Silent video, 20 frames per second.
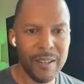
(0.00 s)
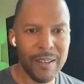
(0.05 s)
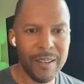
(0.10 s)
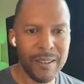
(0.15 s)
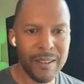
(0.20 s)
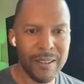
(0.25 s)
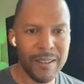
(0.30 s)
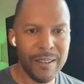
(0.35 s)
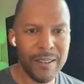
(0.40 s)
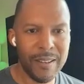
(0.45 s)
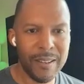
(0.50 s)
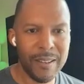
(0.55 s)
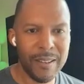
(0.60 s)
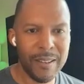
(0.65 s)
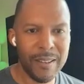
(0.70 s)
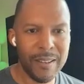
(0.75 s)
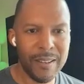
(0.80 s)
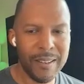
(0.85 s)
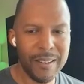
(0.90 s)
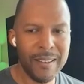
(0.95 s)

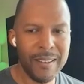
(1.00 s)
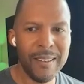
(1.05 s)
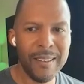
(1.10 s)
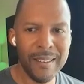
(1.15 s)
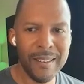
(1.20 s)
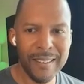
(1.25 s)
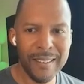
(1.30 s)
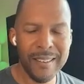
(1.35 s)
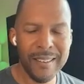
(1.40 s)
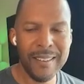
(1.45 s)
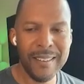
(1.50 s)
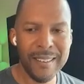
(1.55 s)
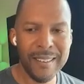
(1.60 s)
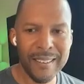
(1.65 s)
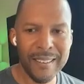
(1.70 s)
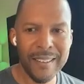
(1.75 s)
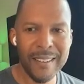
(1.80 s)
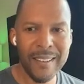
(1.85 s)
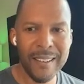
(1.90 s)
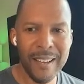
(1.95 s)

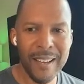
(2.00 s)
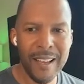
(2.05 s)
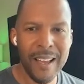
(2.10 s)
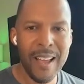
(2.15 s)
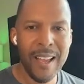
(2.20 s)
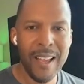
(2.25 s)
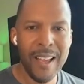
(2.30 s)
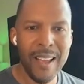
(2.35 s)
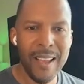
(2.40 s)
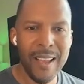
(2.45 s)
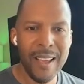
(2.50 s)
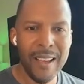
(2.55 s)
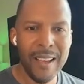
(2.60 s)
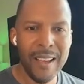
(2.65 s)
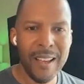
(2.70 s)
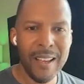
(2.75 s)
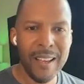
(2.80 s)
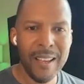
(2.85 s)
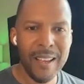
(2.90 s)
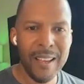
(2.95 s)

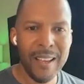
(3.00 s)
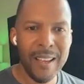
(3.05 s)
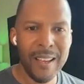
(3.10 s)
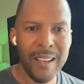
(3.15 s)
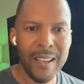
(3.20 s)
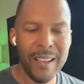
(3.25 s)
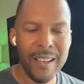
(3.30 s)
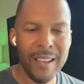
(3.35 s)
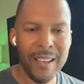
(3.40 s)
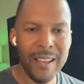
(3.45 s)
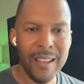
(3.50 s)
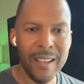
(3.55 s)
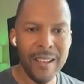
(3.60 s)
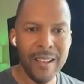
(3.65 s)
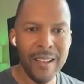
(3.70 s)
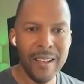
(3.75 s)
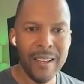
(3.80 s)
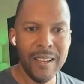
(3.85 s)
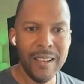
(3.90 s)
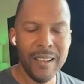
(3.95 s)

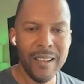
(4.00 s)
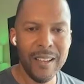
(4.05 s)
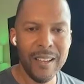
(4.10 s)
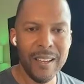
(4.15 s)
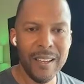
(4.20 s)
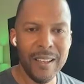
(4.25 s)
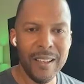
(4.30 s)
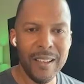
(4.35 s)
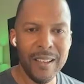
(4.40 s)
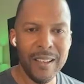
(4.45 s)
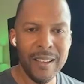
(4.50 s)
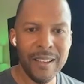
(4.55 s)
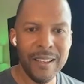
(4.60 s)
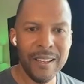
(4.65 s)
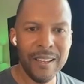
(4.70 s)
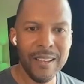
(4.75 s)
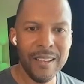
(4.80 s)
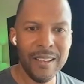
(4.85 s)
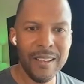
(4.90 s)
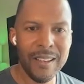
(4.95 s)

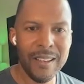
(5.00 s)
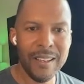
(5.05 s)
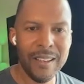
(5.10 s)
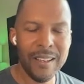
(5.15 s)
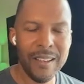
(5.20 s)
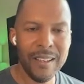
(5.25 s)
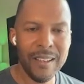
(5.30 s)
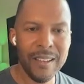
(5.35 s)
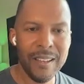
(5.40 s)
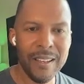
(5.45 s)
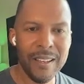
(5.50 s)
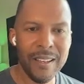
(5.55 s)
This person isn't speaking.